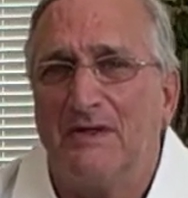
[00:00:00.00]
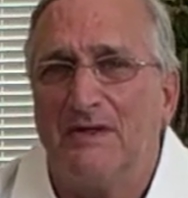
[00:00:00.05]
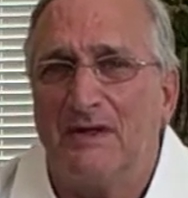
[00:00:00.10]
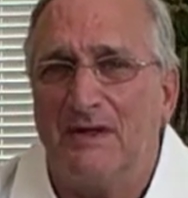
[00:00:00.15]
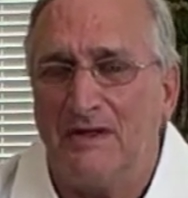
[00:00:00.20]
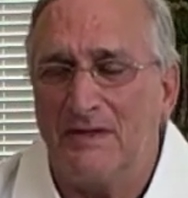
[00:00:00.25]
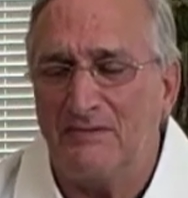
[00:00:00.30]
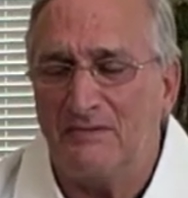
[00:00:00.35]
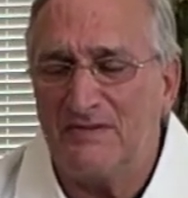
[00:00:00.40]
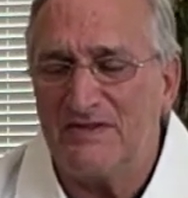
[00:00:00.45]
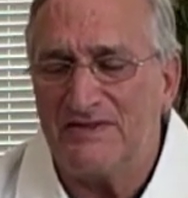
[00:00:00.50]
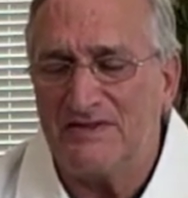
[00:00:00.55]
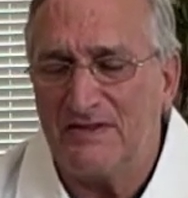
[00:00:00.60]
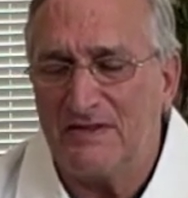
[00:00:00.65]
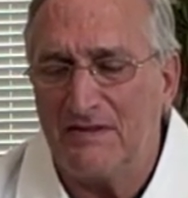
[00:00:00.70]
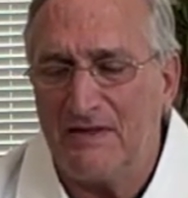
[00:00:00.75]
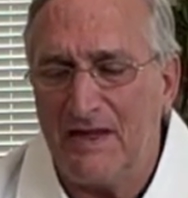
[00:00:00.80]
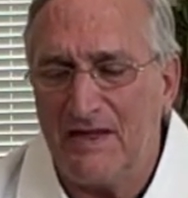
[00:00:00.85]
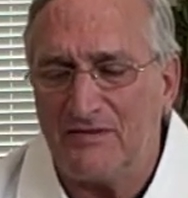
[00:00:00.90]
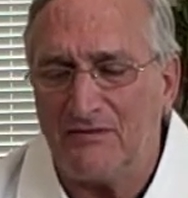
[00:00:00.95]
And as we
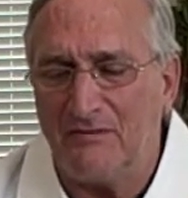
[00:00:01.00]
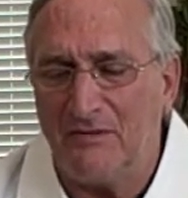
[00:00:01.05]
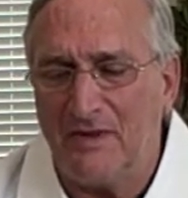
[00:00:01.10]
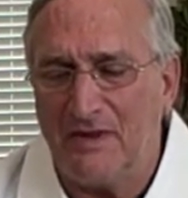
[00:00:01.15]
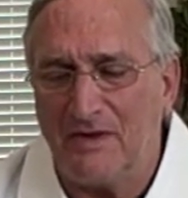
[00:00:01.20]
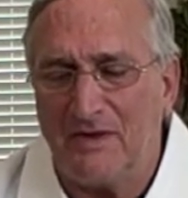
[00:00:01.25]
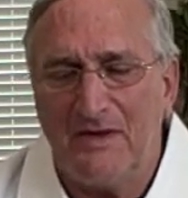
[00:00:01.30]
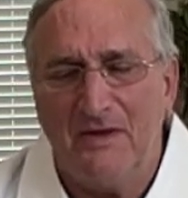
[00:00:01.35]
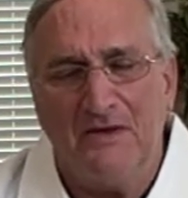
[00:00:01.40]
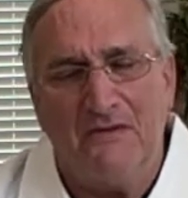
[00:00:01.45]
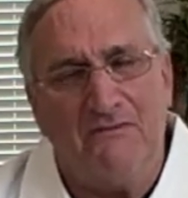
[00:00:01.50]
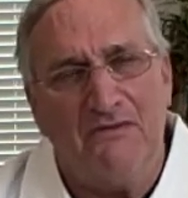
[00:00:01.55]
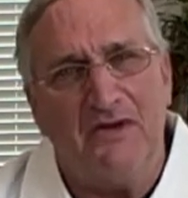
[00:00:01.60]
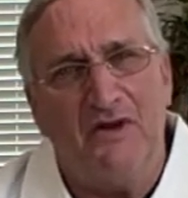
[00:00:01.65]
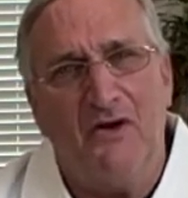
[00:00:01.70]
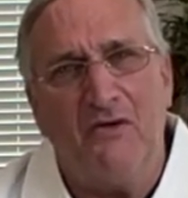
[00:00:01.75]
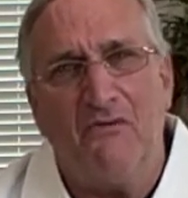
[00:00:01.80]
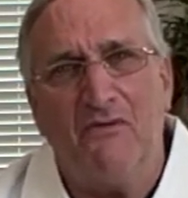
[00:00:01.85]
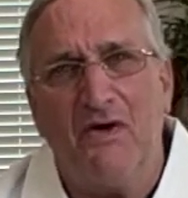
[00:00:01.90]
said last week, we don't